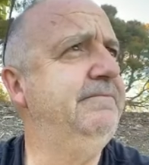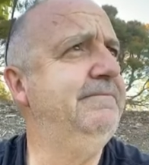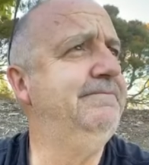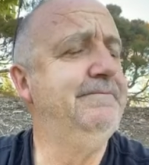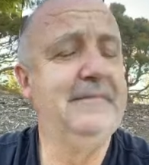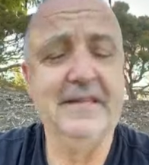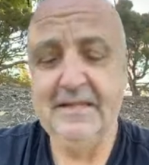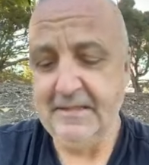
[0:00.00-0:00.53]

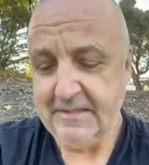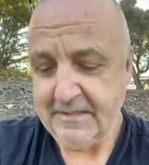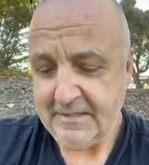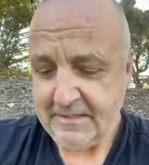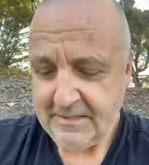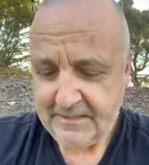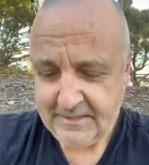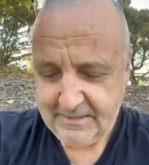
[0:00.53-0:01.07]

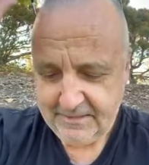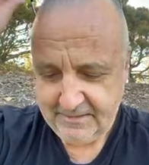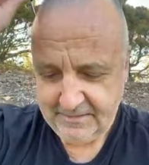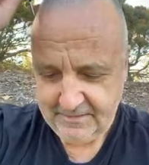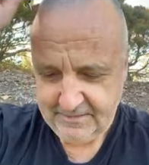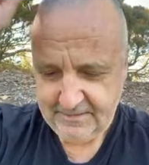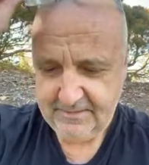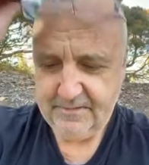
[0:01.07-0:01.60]

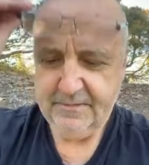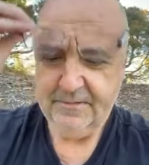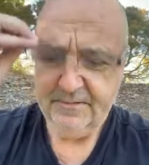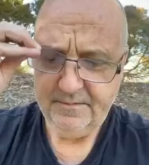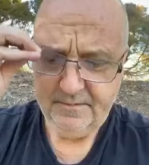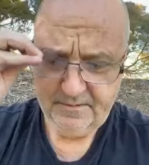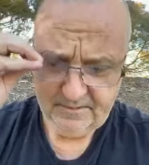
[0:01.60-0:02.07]
[no speech]